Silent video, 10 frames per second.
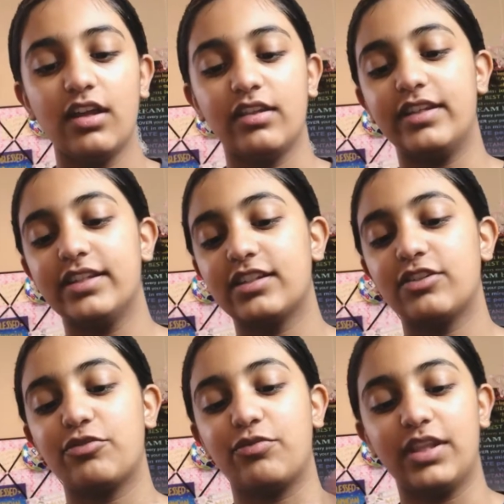This
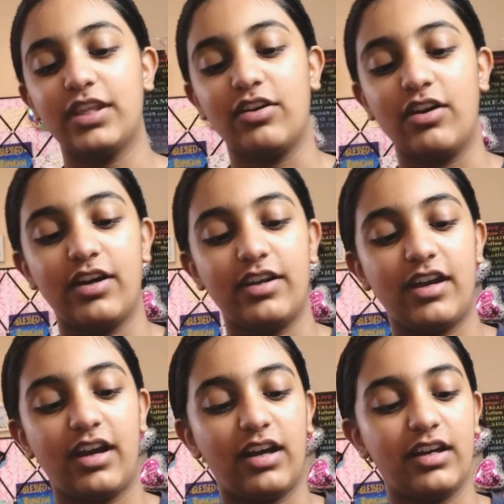is really good,
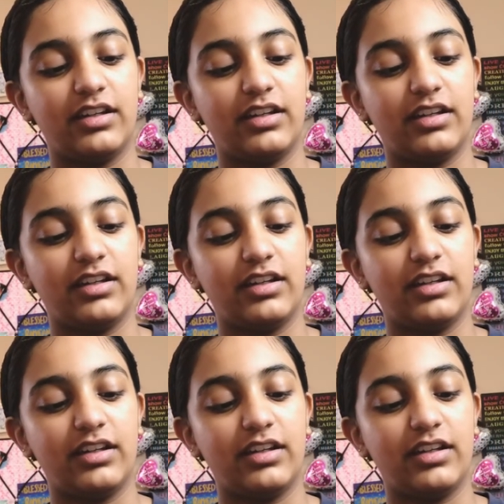and